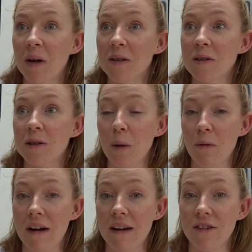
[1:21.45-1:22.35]

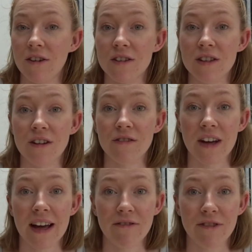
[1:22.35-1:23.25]
slob around on the
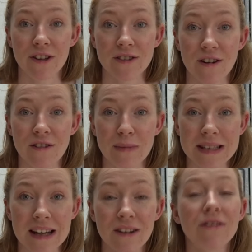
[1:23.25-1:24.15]
sofa and feel sorry for
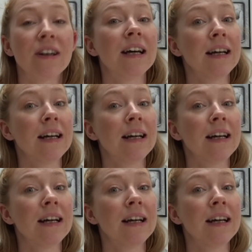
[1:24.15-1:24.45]
myself.